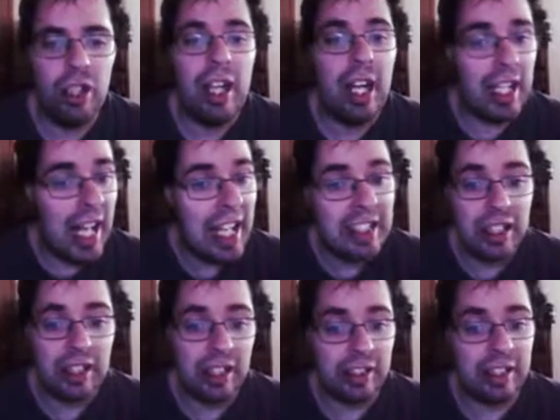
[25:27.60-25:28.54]
And that's
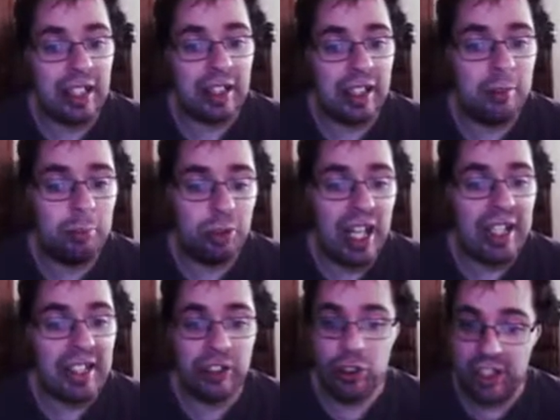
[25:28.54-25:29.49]
going to
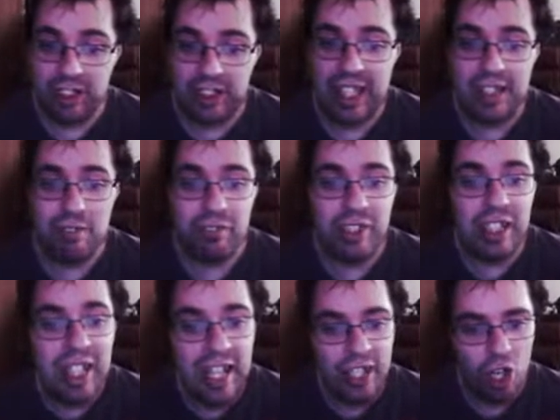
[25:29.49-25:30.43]
comprise, as you can see, of
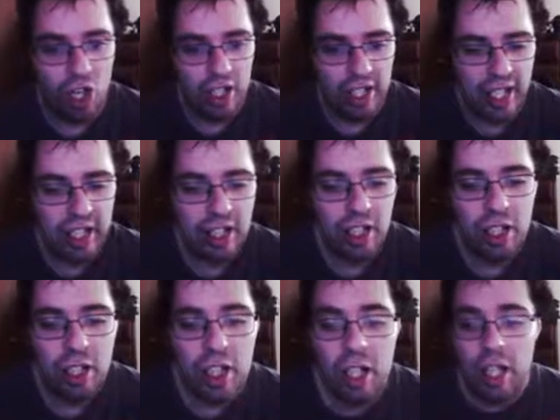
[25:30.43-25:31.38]
DNA and RNA.
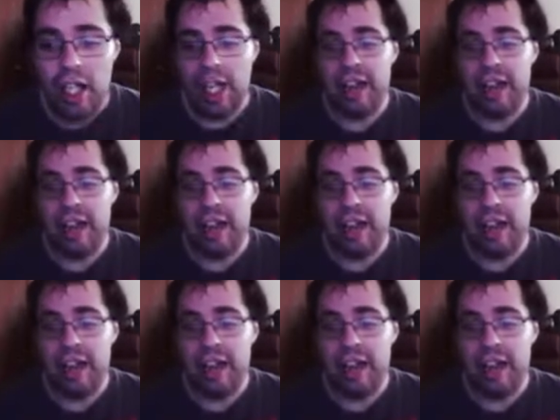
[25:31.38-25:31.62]
And